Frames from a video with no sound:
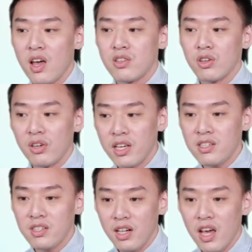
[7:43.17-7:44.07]
So
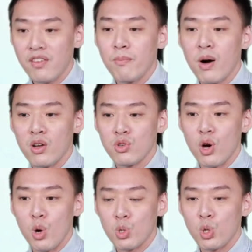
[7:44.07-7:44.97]
this slave module
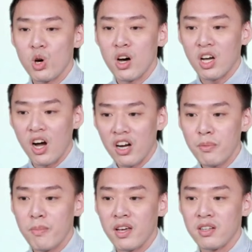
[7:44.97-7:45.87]
also
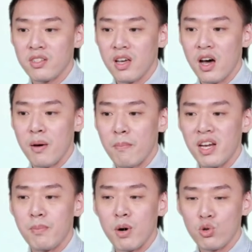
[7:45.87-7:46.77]
accommodates
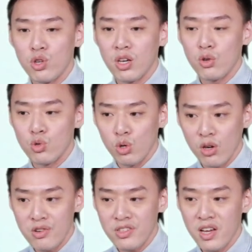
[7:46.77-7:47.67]
many motion
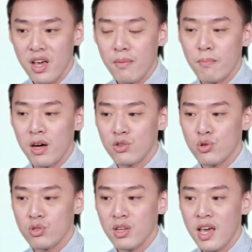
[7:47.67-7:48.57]
controllers,
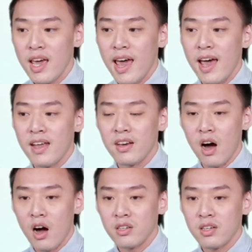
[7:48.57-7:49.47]
modules, and
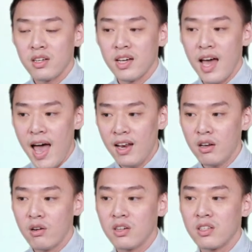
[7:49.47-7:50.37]
other
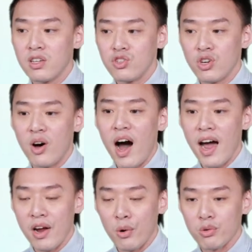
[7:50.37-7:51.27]
analog digital
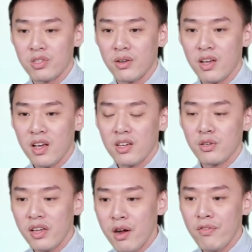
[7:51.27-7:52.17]
I/Os. So
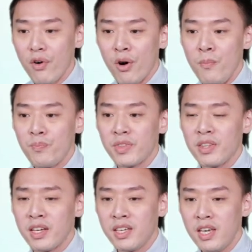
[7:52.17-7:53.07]
therefore,
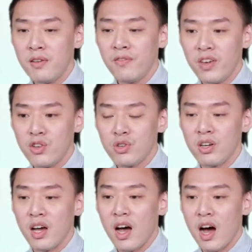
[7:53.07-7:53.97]
the key
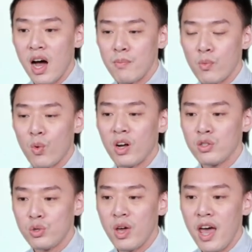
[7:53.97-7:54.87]
feature I want
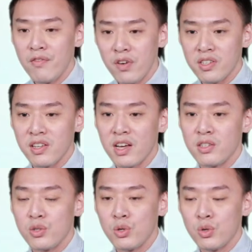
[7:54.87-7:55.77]
to
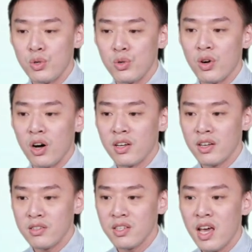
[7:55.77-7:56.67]
emphasize to you
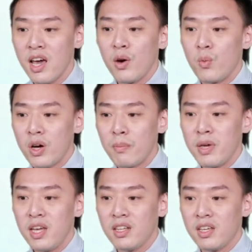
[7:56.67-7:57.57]
audience will
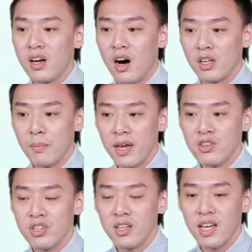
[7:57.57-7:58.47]
be the
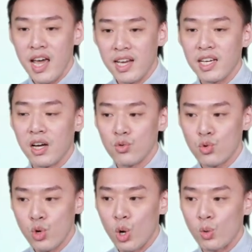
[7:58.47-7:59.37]
automation and
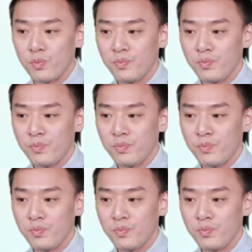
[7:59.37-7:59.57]
control.